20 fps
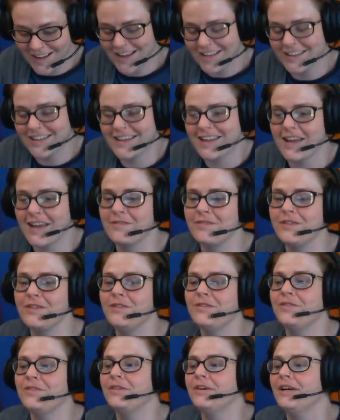Like if
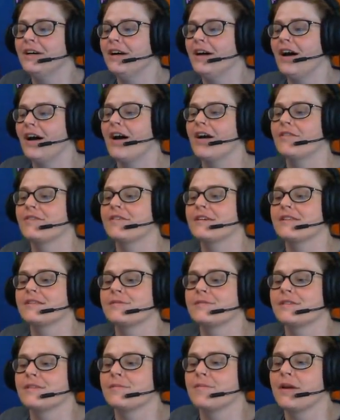you are friends
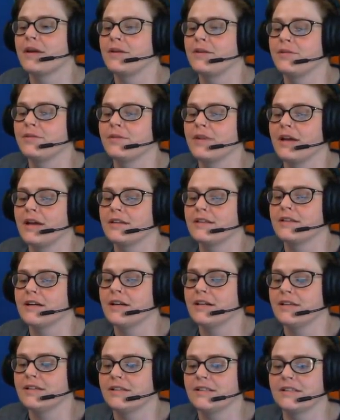with somebody who like
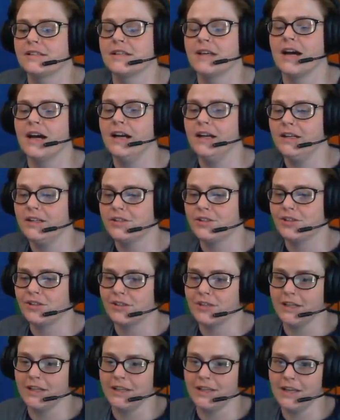does kind of
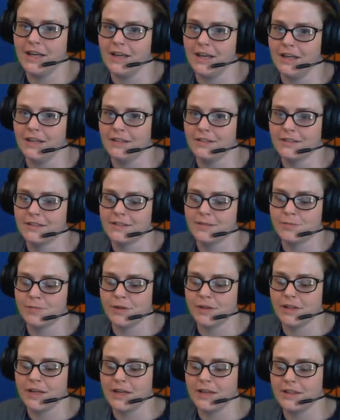jerky things
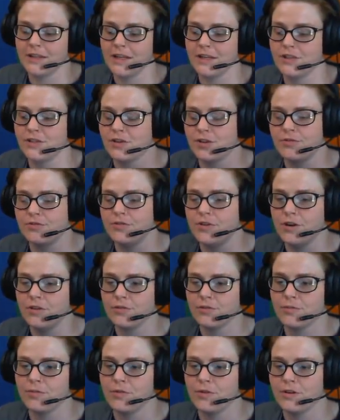but like they show no
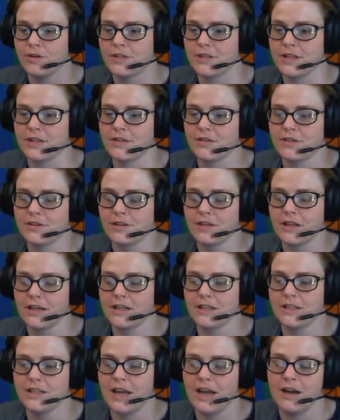remorse and they're
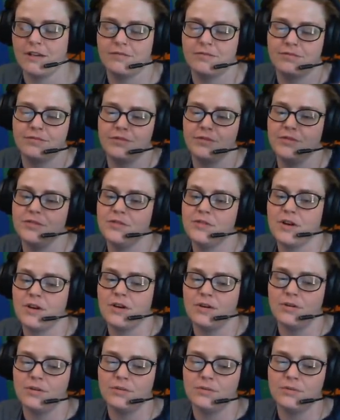like they have
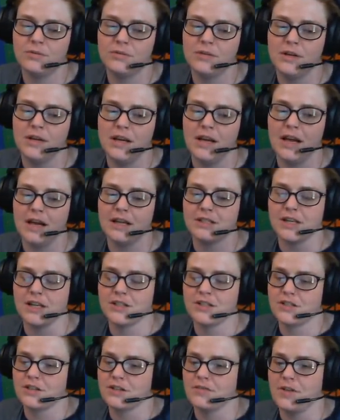no
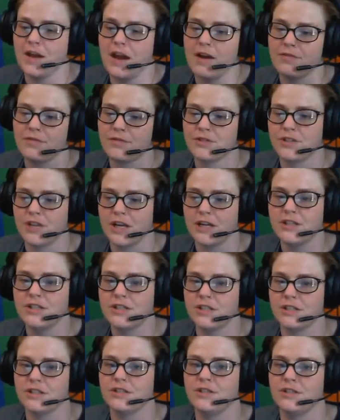intention of ever
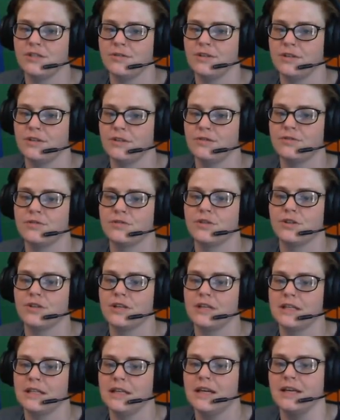changing doing those
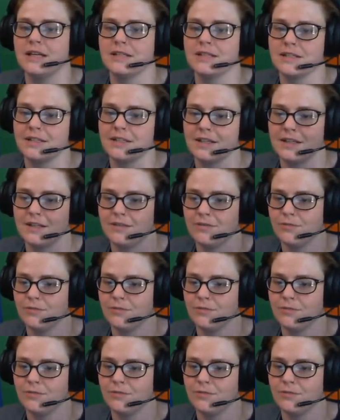jerky things and